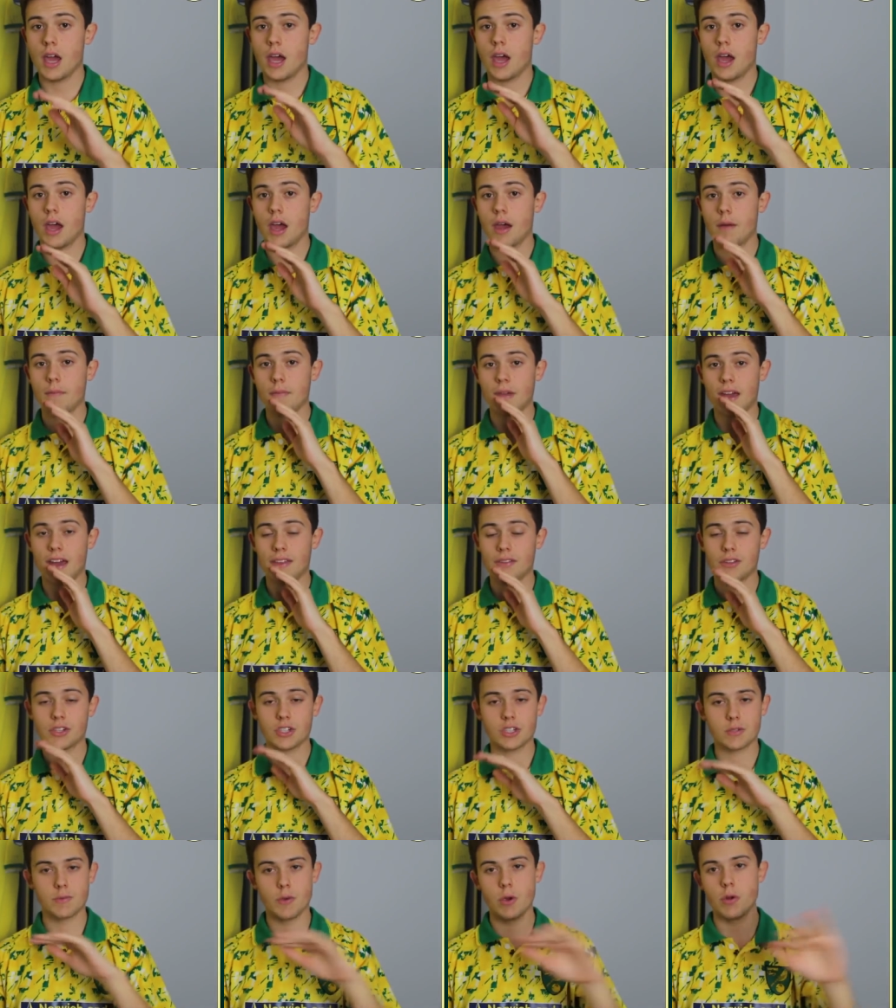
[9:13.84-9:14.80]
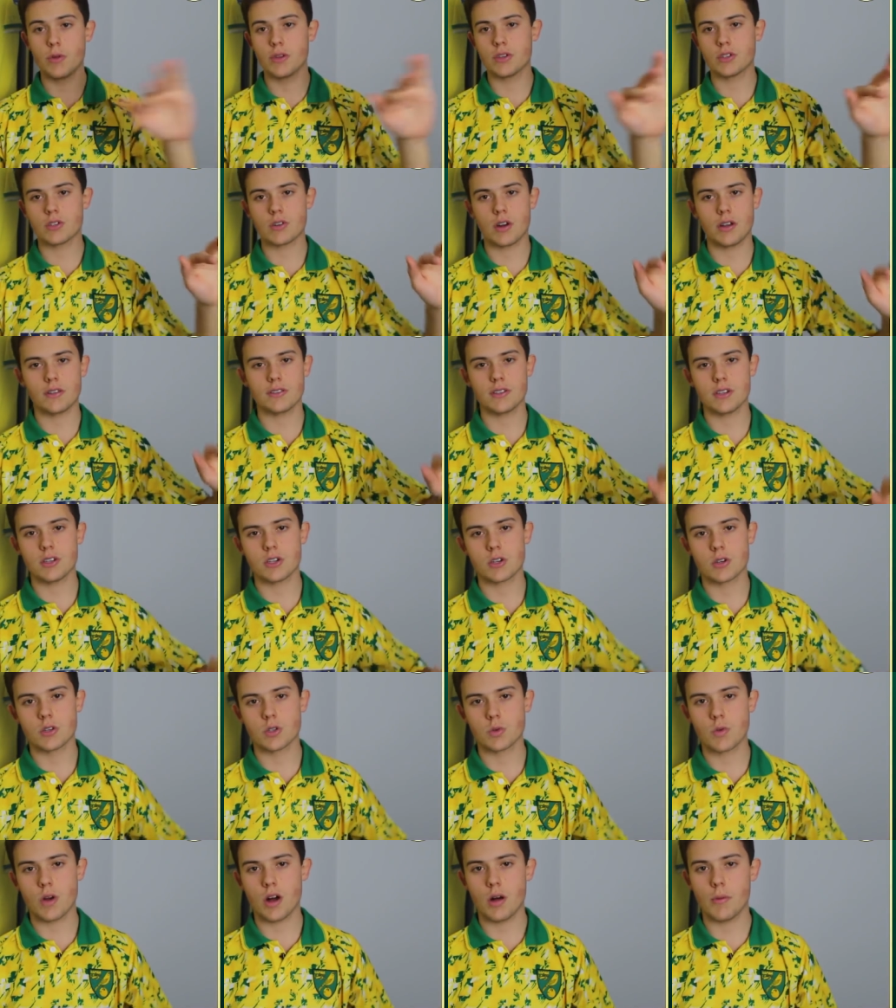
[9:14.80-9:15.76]
and the smoothest
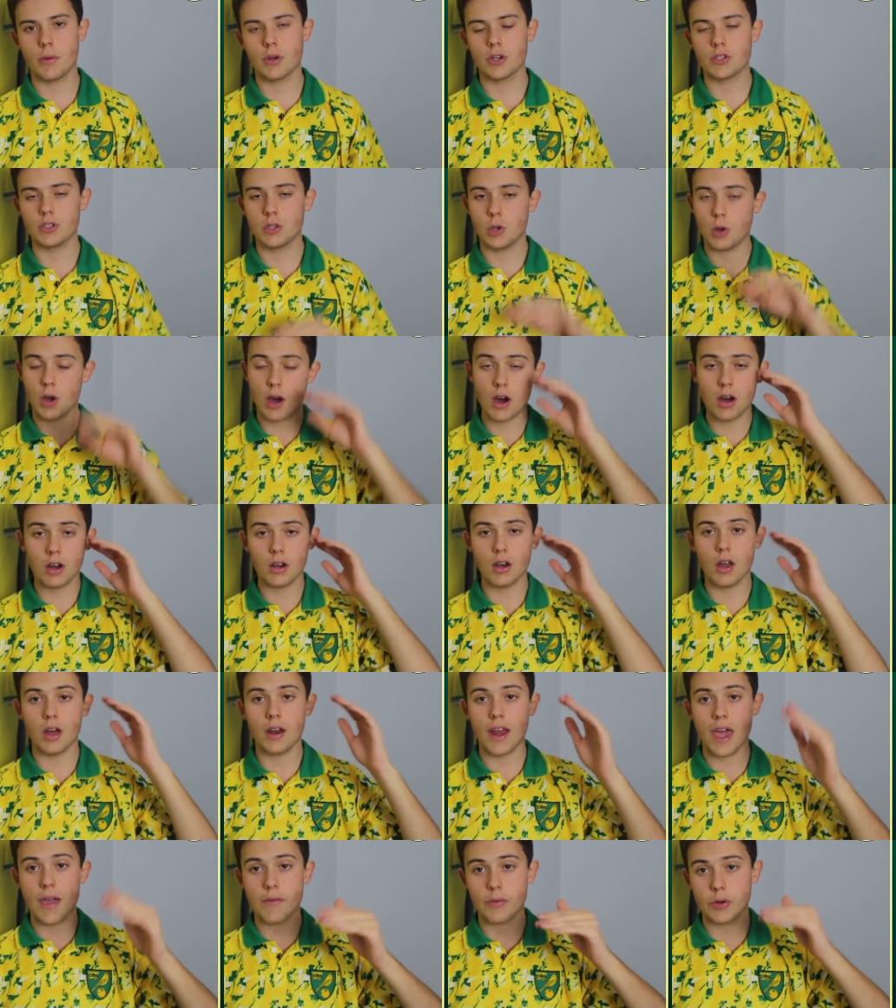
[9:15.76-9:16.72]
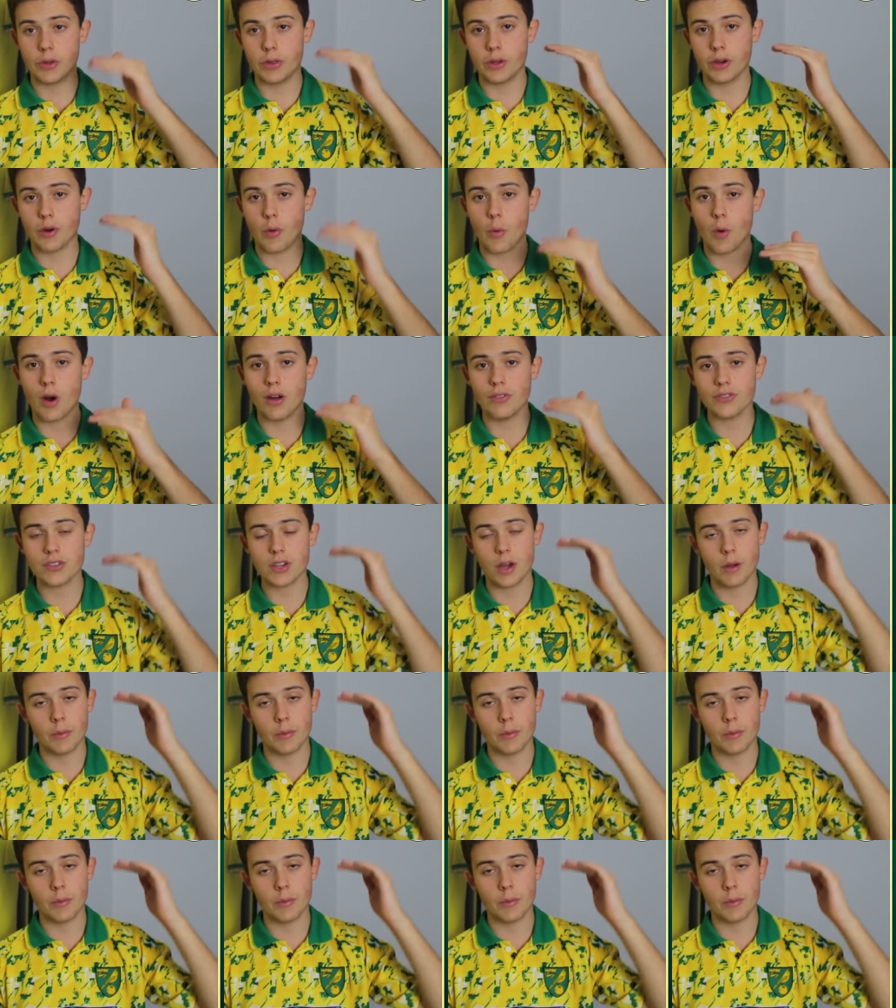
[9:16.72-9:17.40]
transition as well, because you can't learn everything at once.